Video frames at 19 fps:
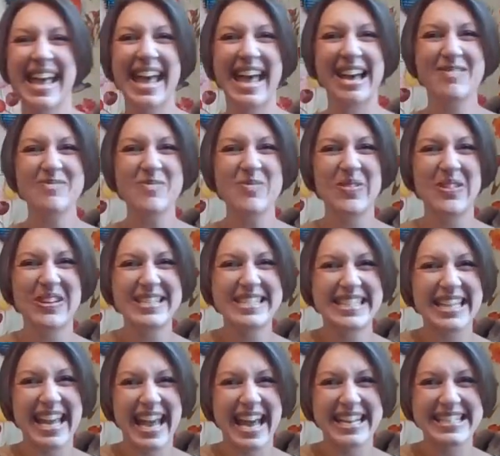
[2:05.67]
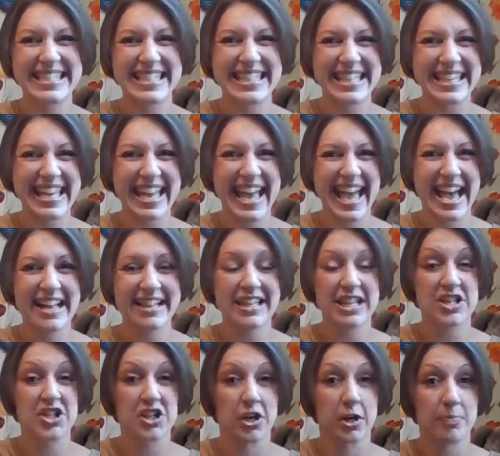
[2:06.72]
and word to add to the
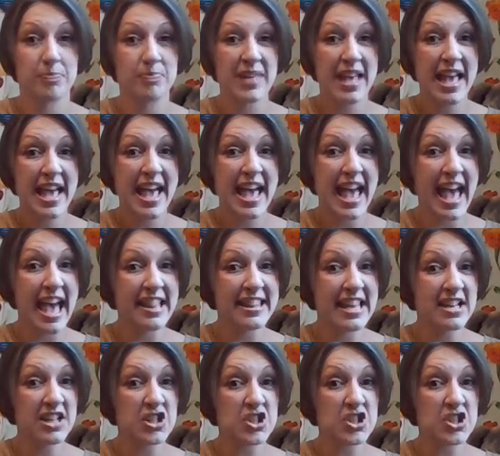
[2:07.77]
calendar. And then